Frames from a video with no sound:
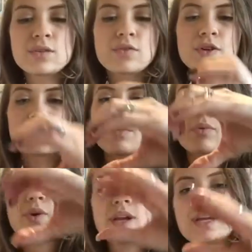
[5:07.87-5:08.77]
For example,
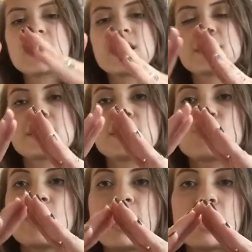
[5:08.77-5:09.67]
here it's the
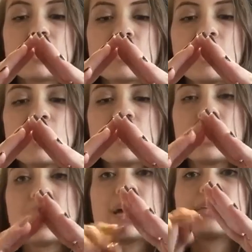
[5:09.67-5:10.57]
triangle,
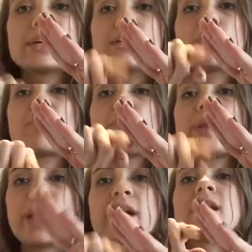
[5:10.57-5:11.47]
and then you
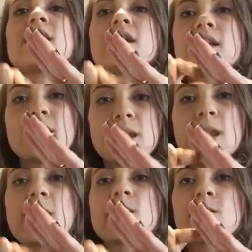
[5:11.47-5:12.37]
play
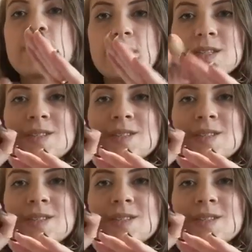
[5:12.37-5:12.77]
like this.